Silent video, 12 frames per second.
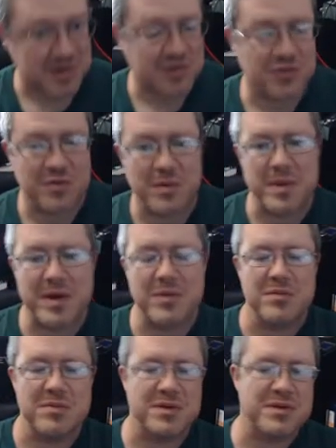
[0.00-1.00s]
sure my mic
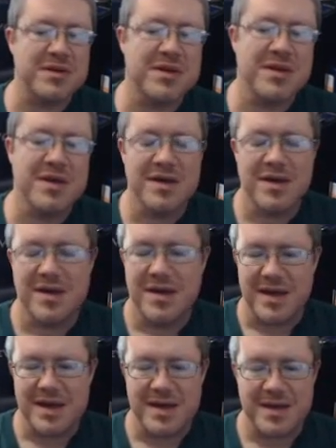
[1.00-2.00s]
wasn't muted.
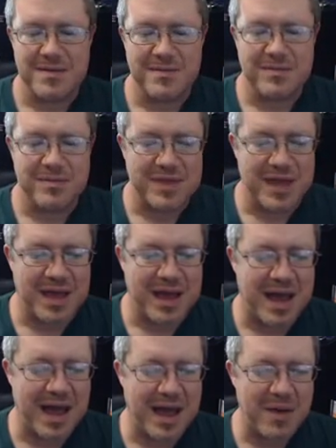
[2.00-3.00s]
And
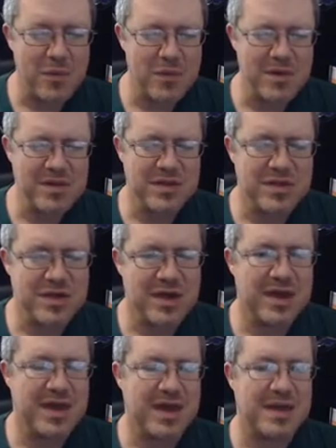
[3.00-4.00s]
I would say,
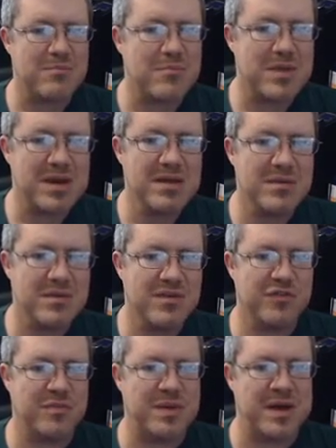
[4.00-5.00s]
in many
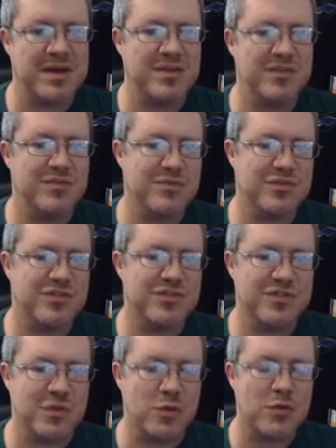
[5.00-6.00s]
respects,
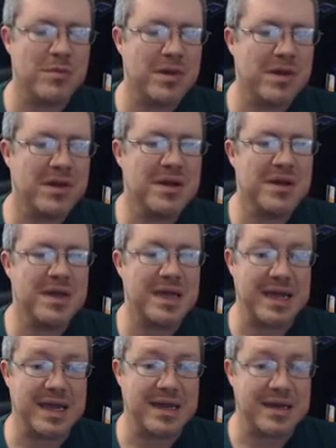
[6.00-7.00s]
Stormblood
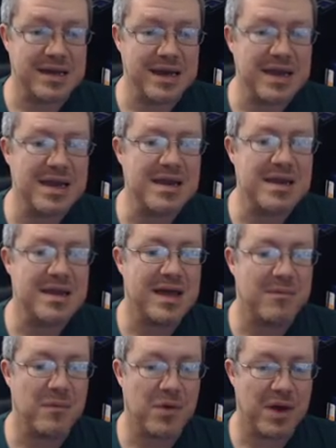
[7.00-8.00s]
indeed
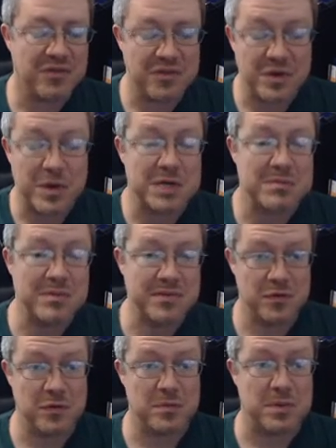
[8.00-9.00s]
or has an argument
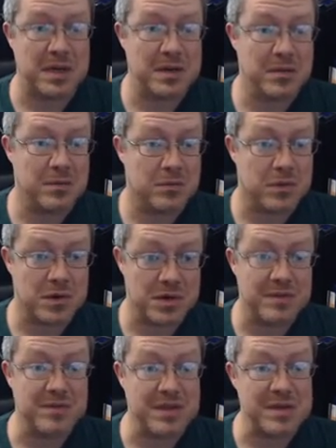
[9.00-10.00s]
for being one
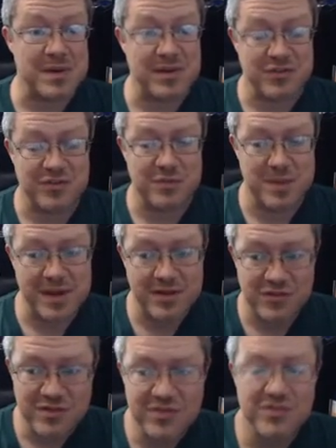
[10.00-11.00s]
of the best
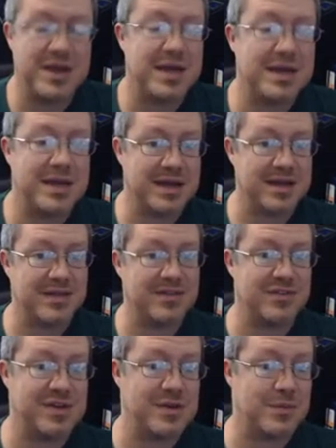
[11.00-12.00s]
expansions, and I can
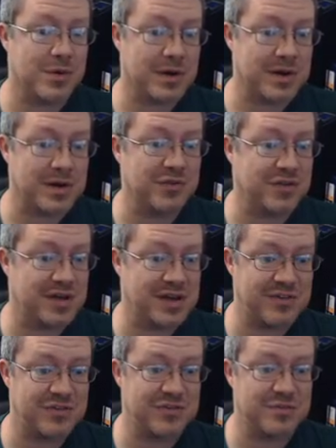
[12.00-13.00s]
see where it also
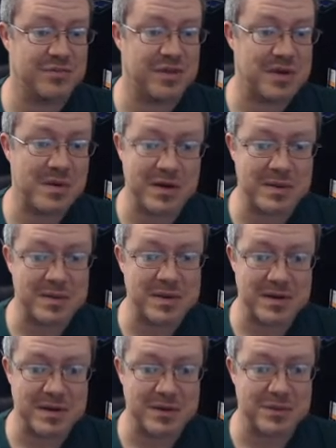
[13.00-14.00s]
has the argument
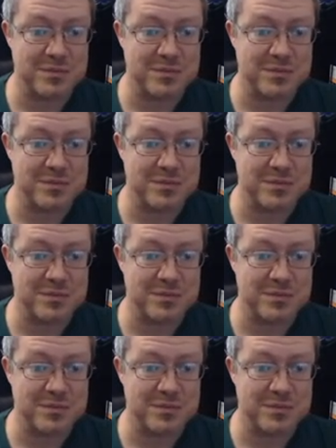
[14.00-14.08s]
of